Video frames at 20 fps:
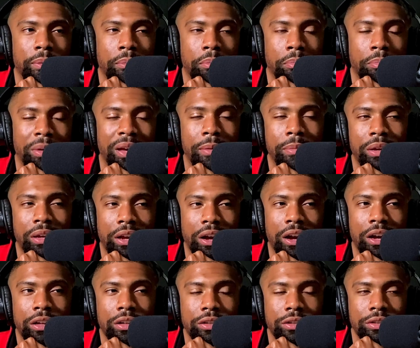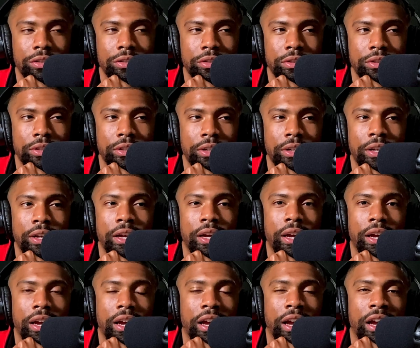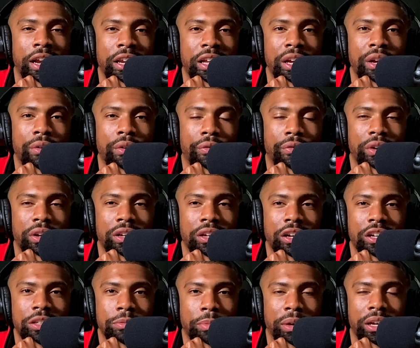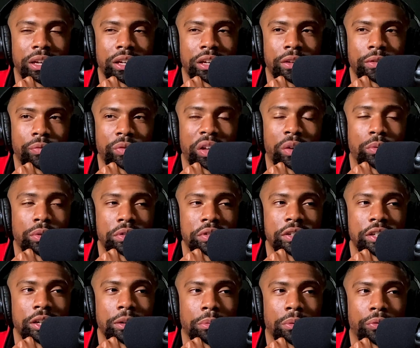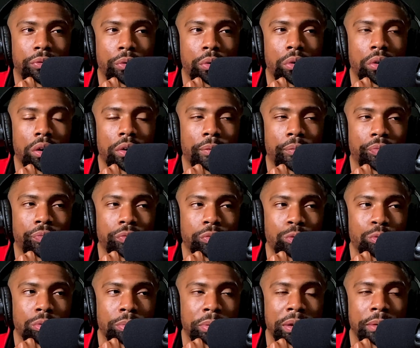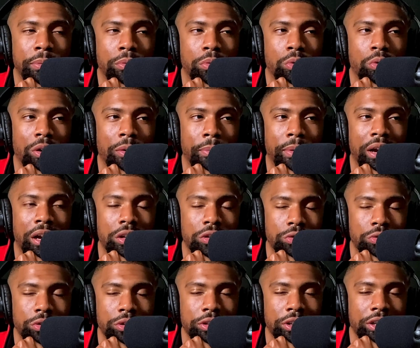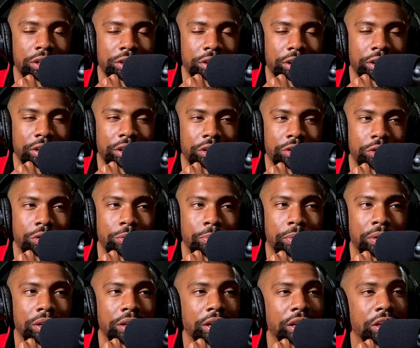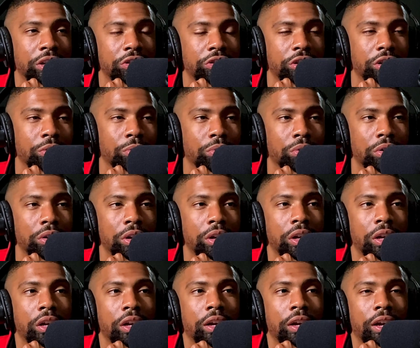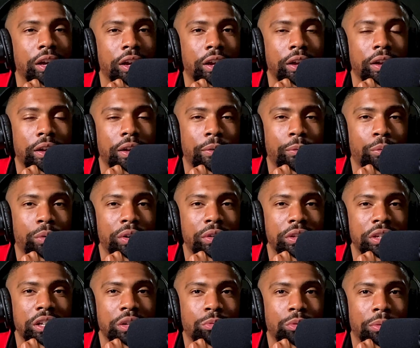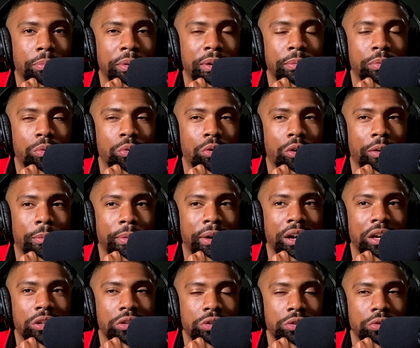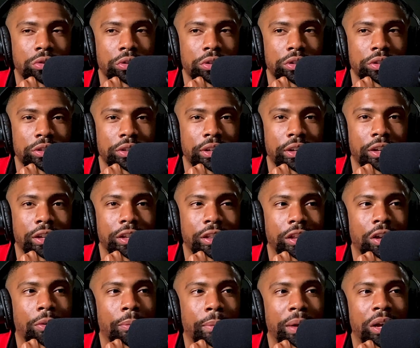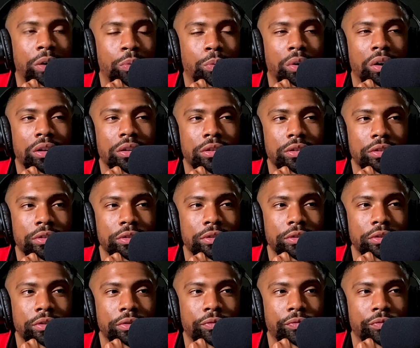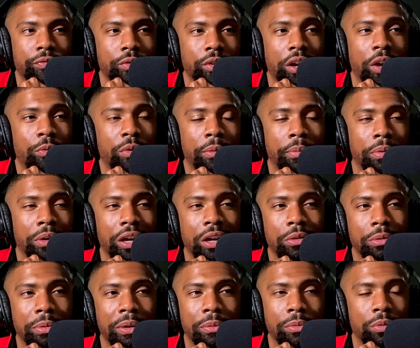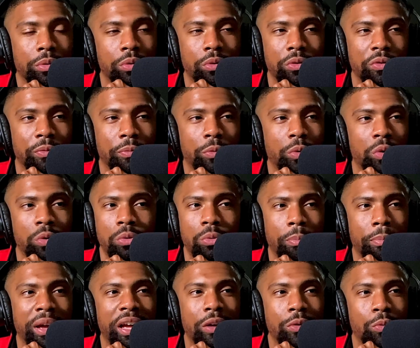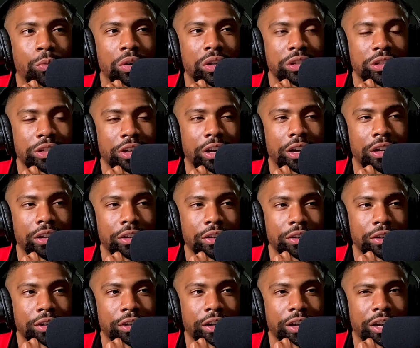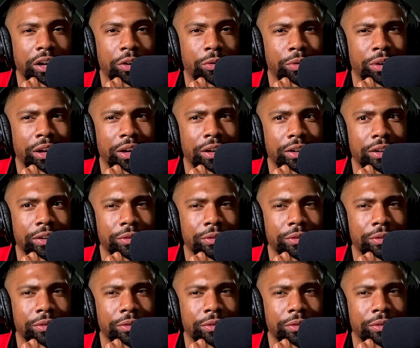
Maybe not. And even if he does make it, and we've seen it before with people who are bad shooters, not saying that's you, but in general, we've seen it with people who are bad shooters, they'll make one. And we play with people who make one shot And we're like,